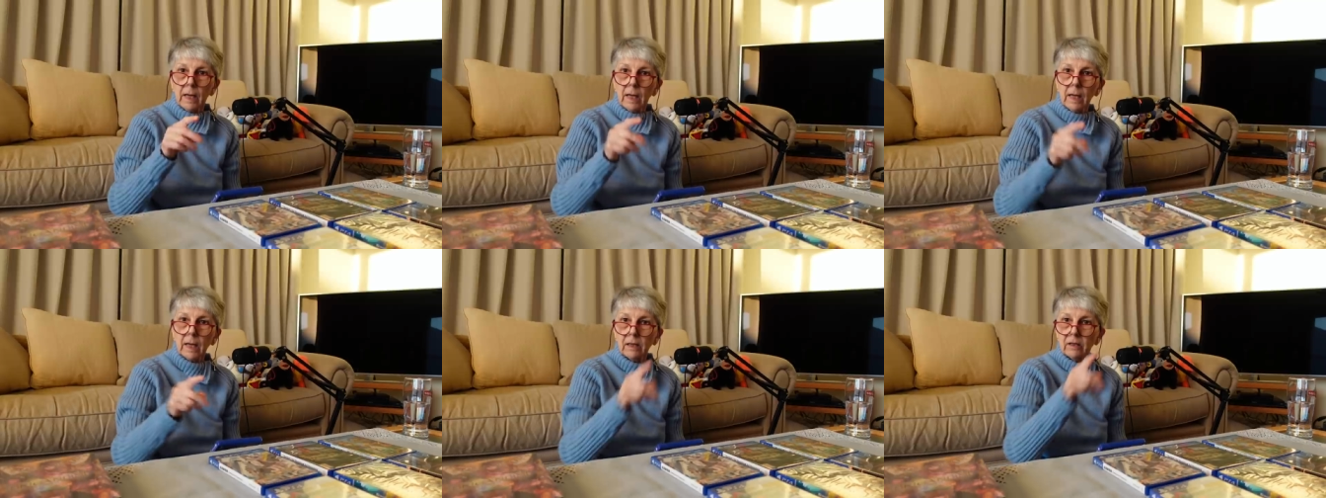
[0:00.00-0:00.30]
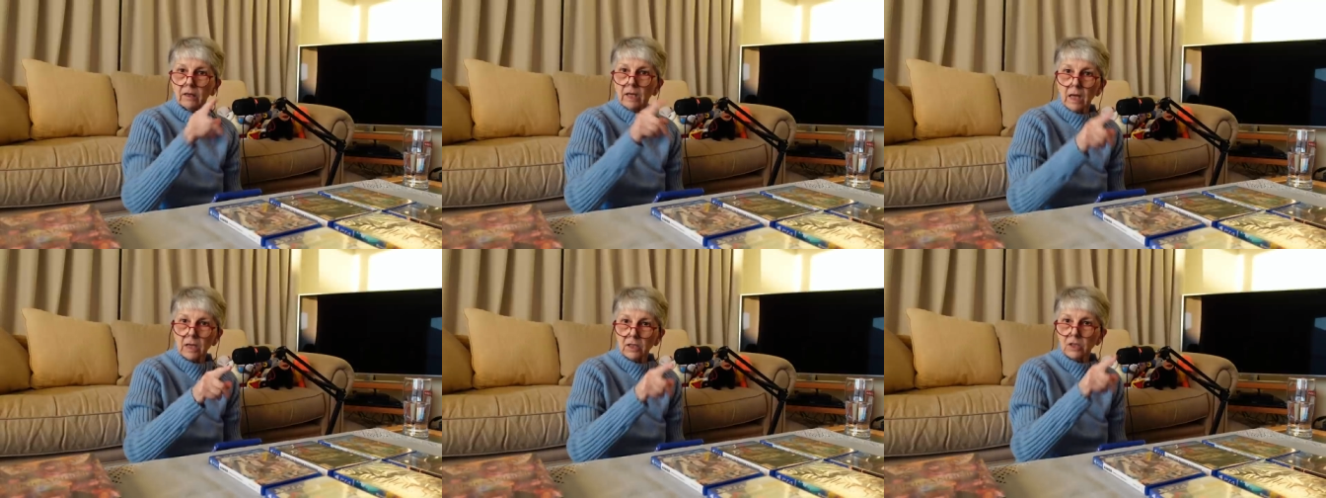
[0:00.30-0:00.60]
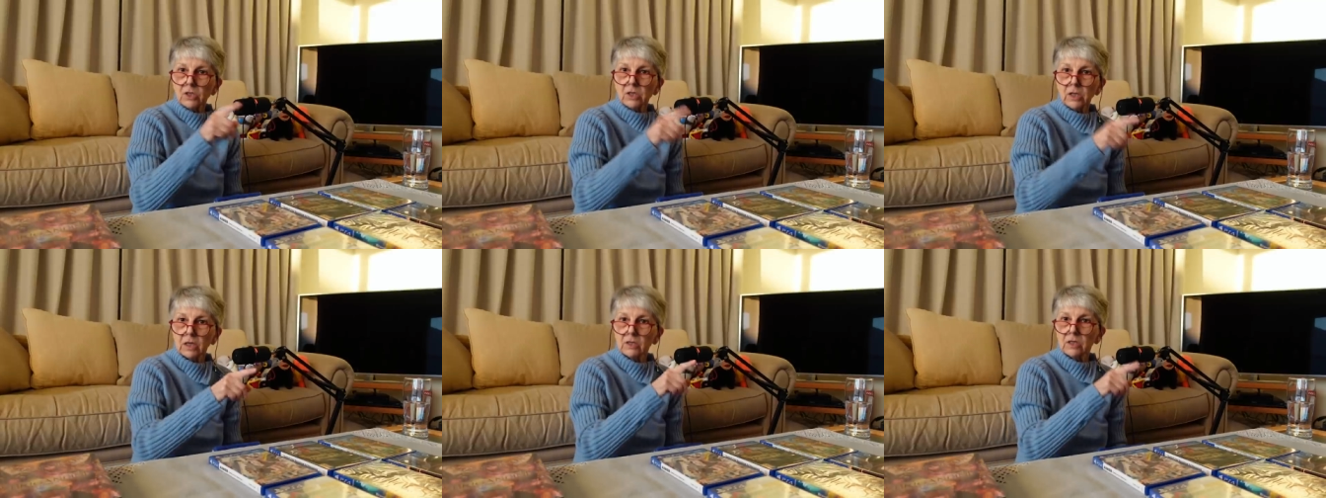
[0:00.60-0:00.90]
And that
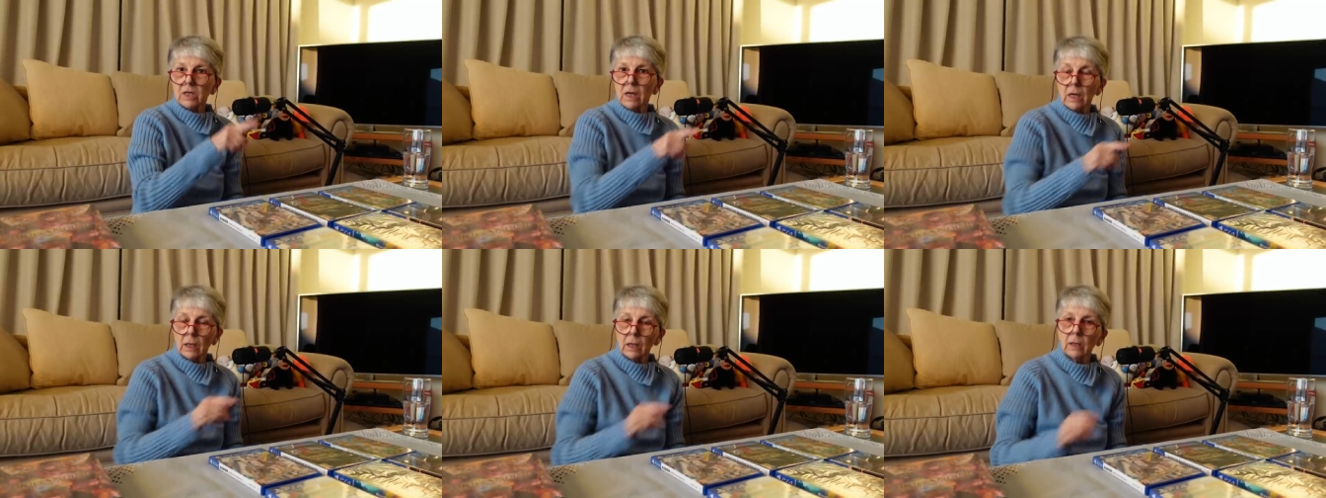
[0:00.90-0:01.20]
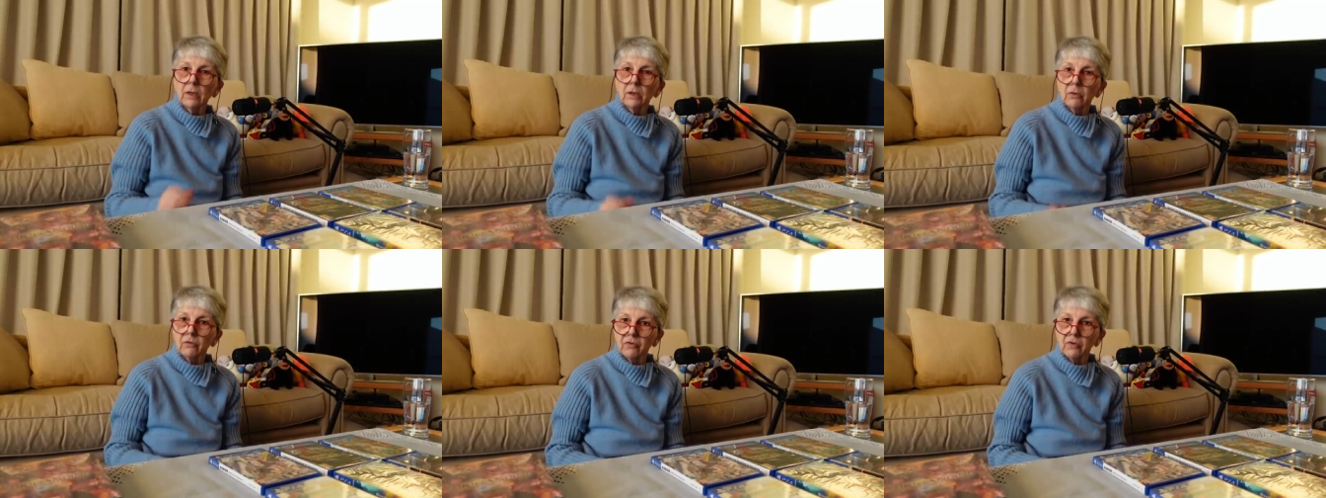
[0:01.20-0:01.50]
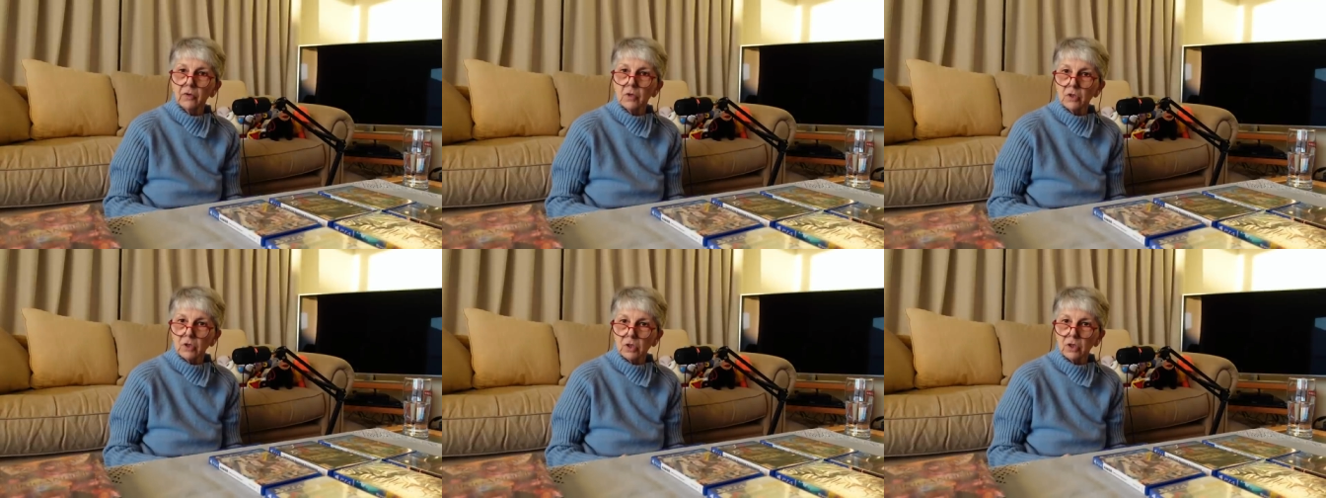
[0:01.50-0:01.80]
is exactly the
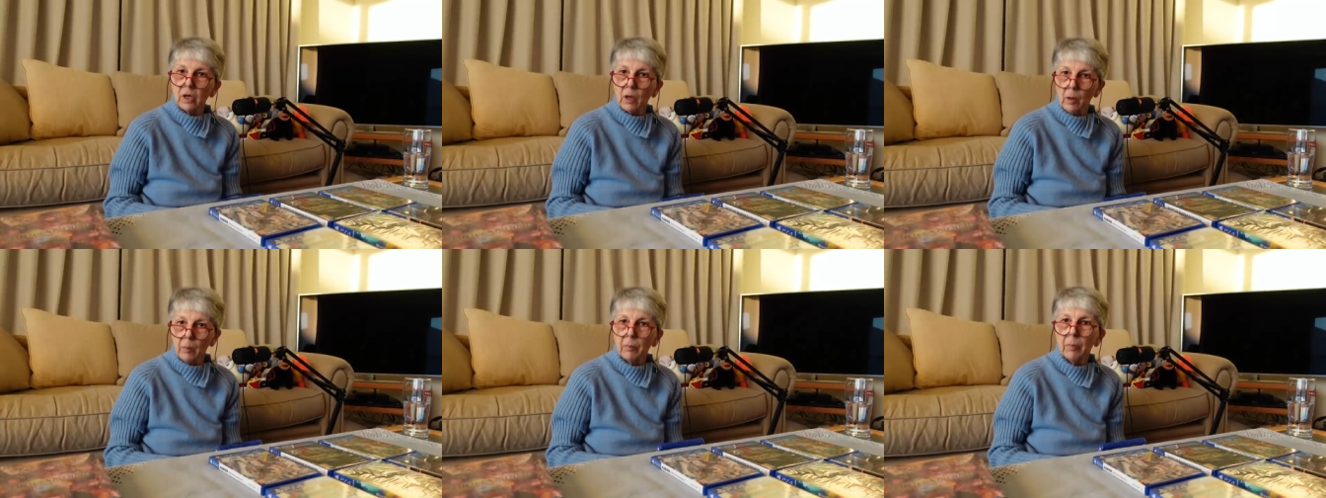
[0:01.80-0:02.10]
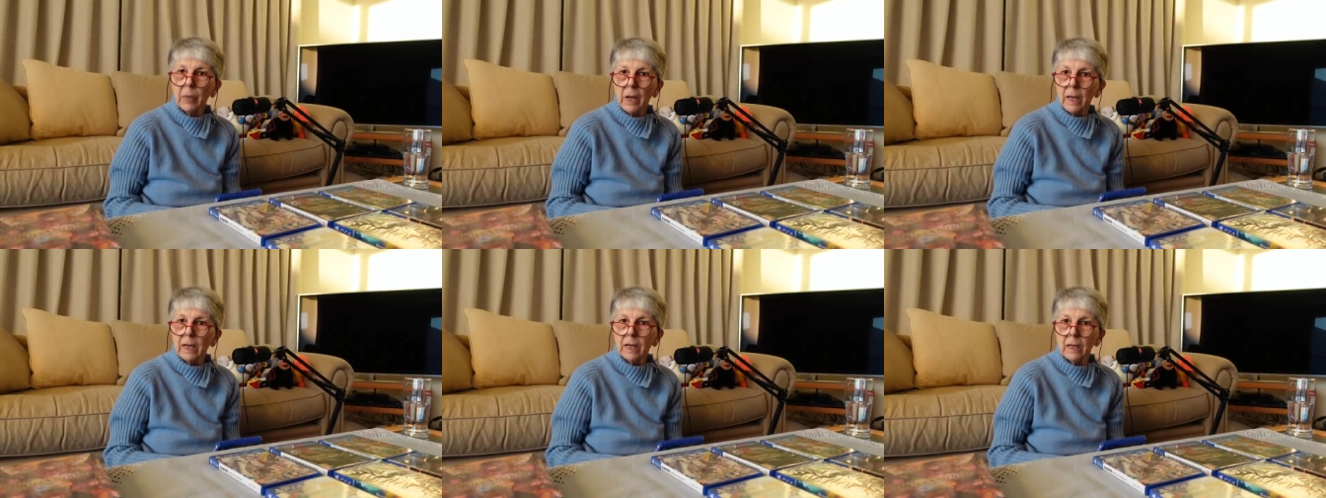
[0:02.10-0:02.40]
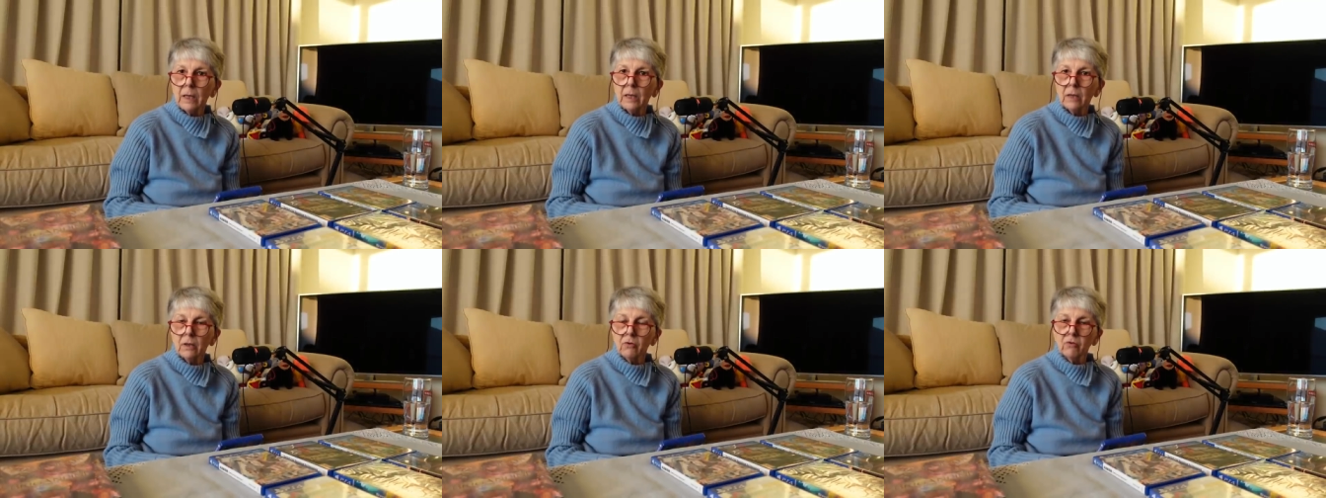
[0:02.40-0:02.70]
first
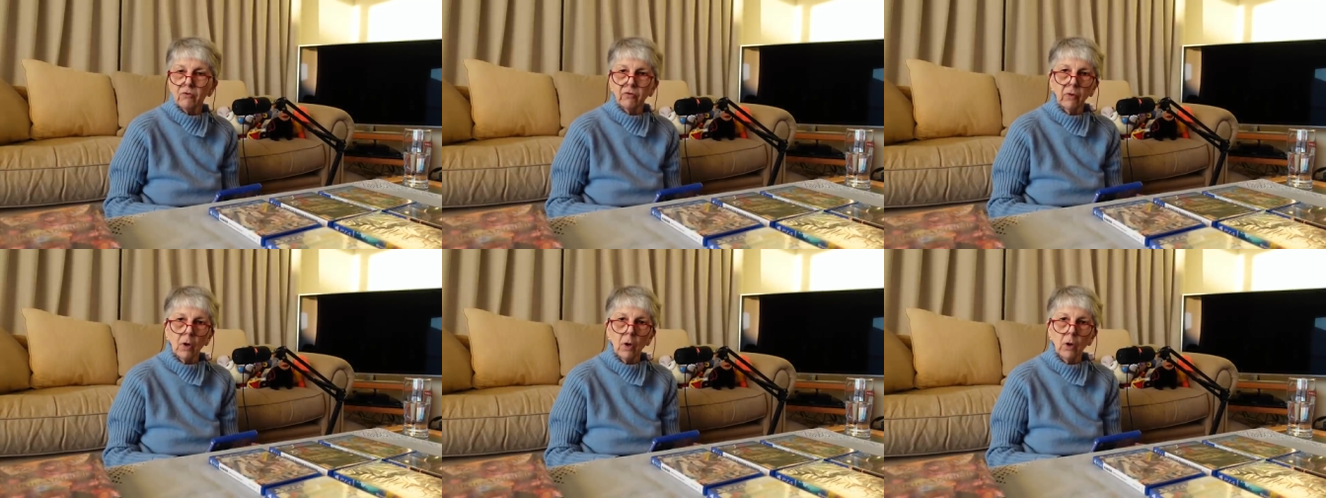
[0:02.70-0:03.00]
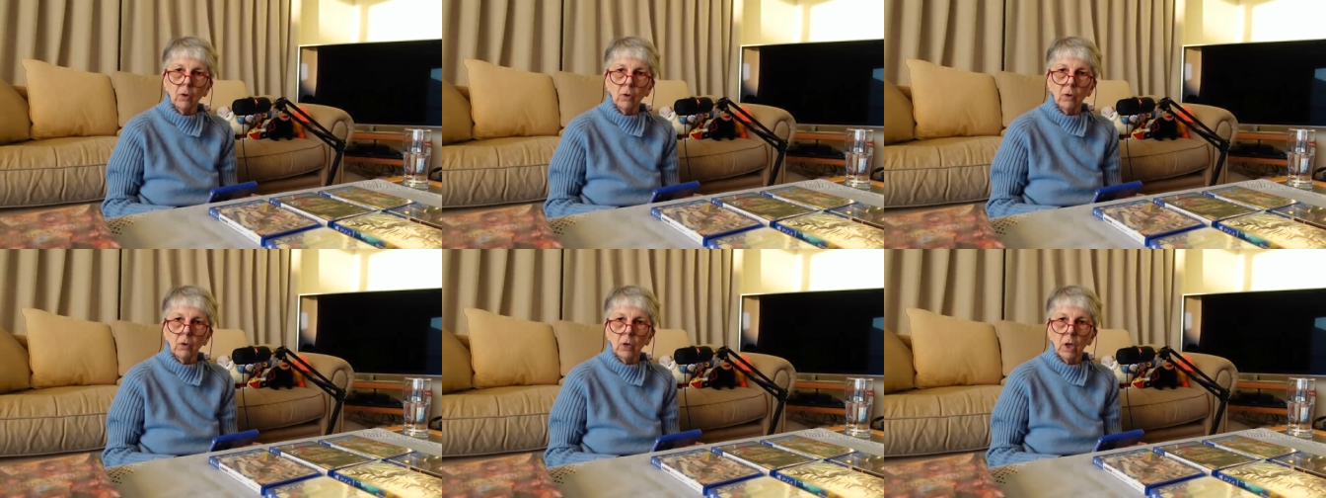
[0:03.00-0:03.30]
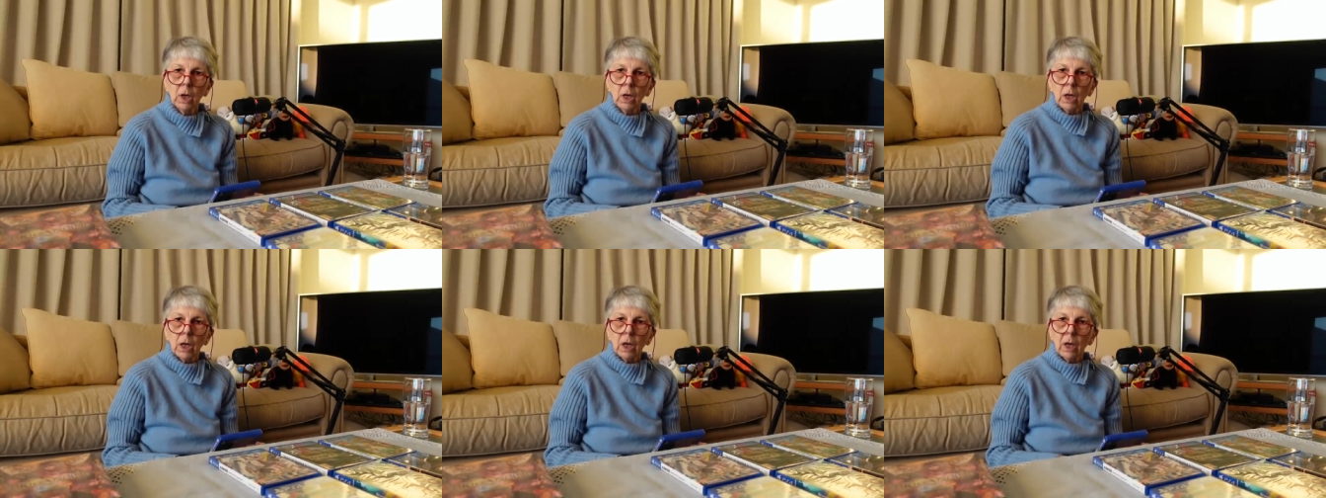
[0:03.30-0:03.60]
campaign. So,
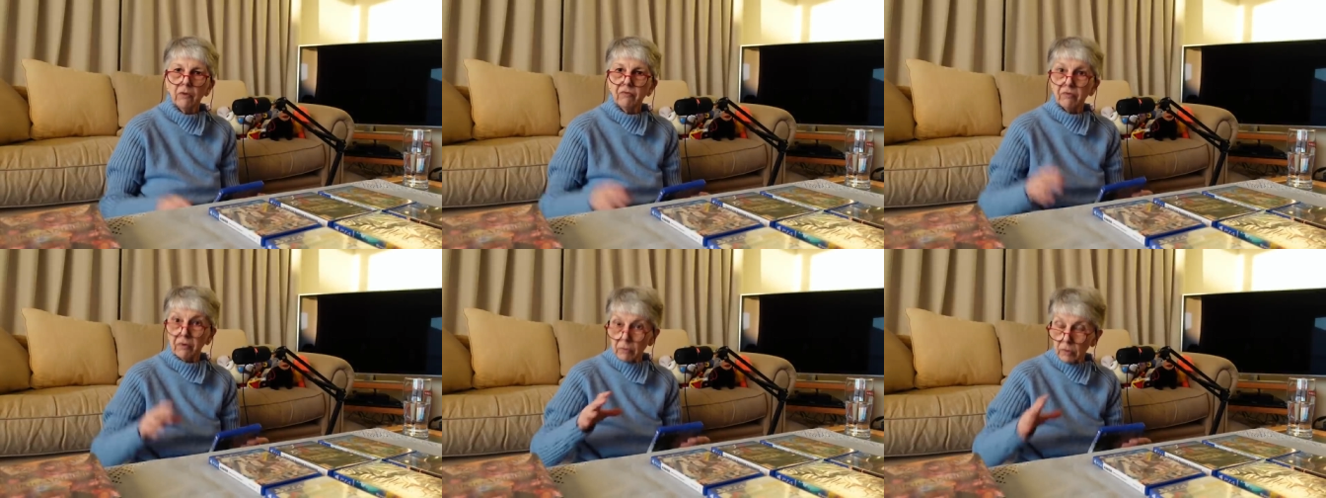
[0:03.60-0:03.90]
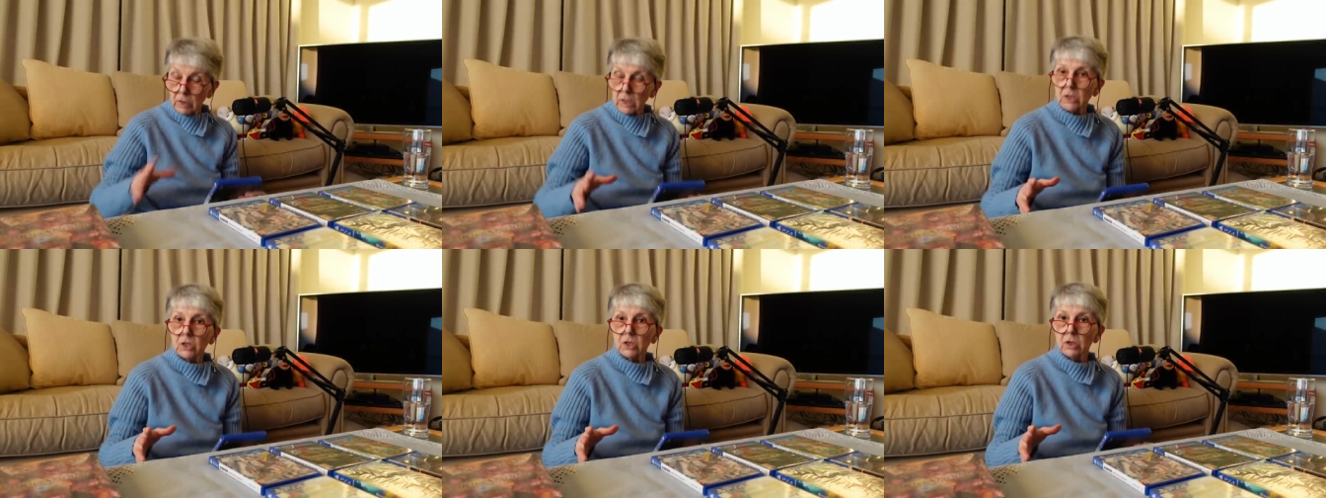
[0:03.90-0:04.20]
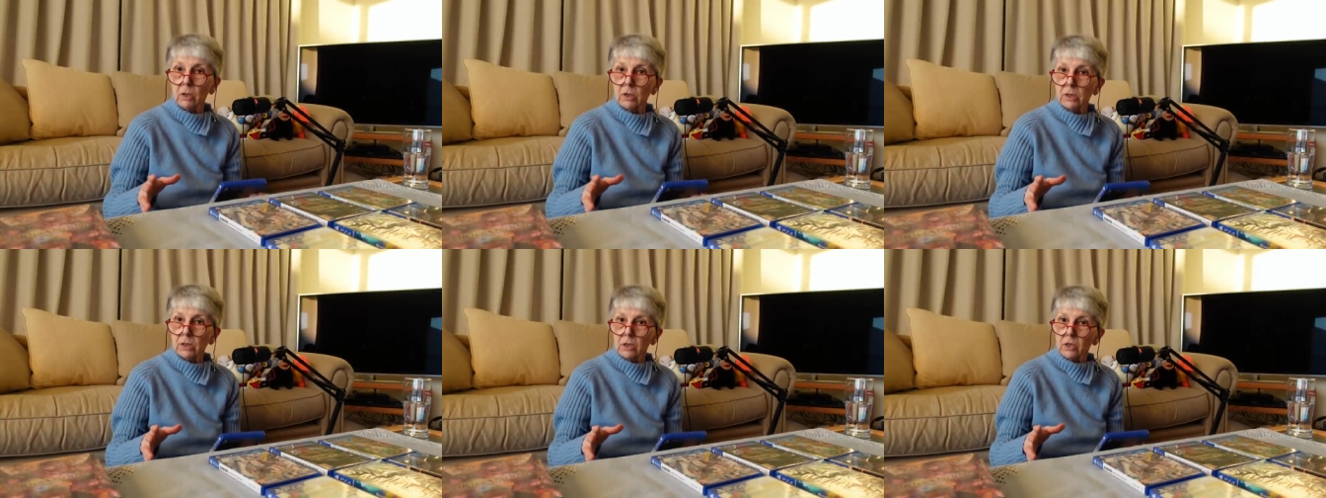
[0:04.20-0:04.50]
very
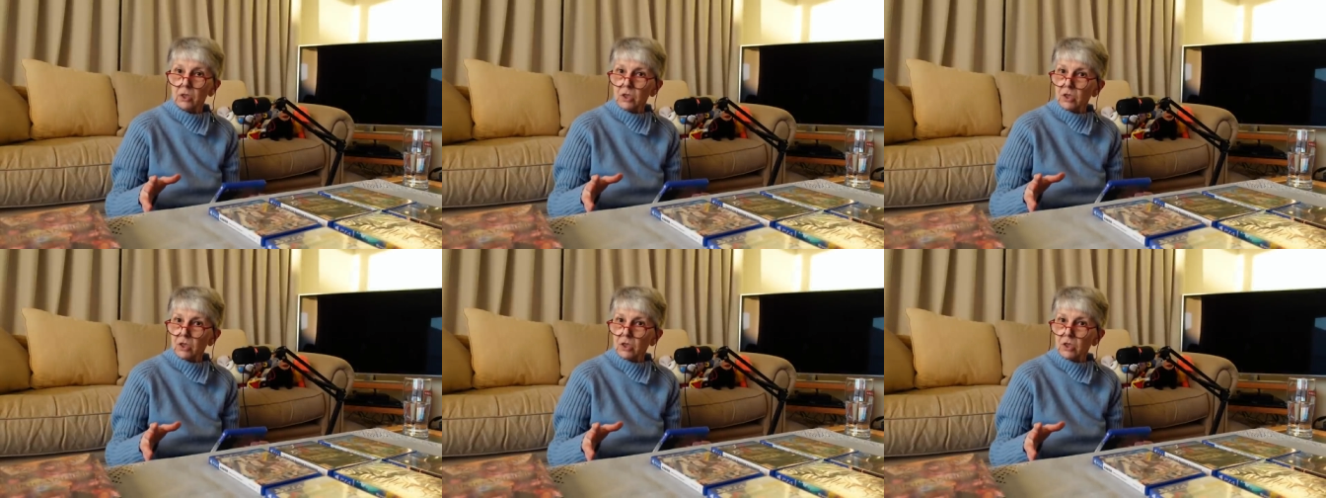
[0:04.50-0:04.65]
exciting